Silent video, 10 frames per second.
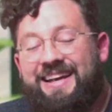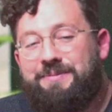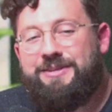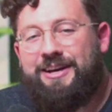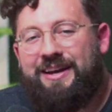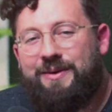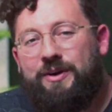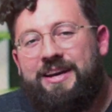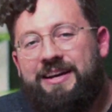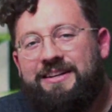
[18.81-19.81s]
And I'm Doug, and we're
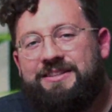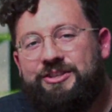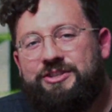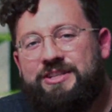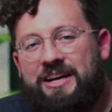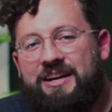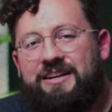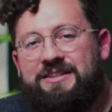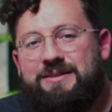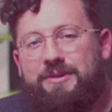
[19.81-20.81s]
here to share some